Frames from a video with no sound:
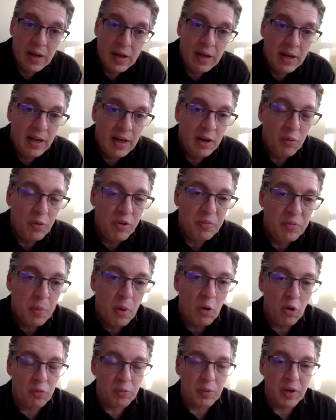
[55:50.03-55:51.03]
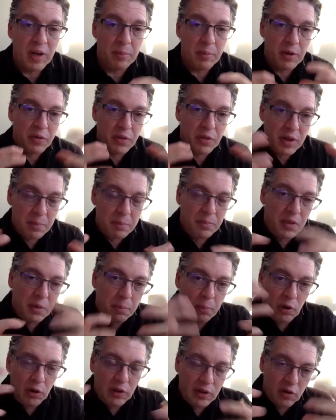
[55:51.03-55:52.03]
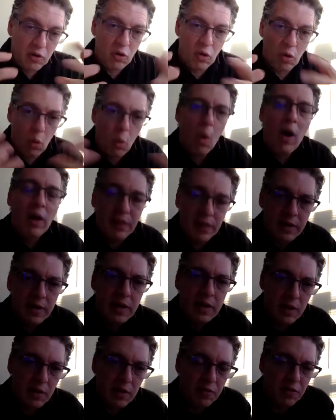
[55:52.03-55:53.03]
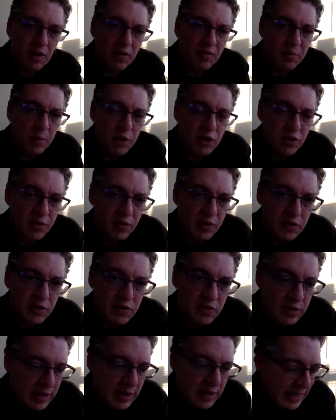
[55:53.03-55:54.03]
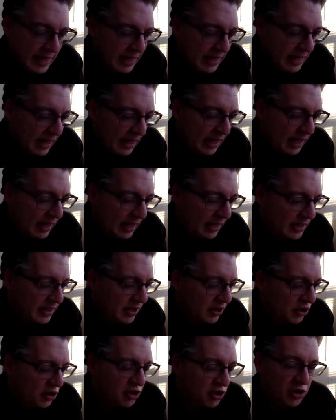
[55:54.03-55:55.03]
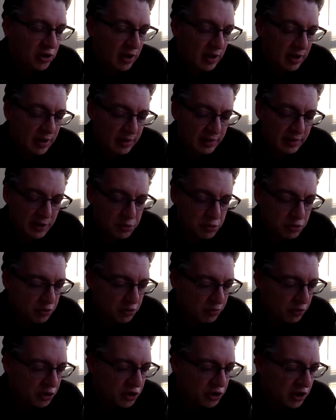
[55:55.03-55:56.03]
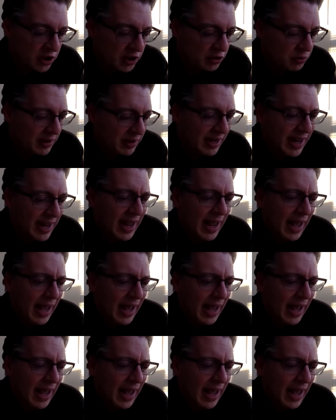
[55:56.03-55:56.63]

Uh, we spoke mm-hmm. already about the, the political quality of, of much of this uh, Yiddish uh, literature for children.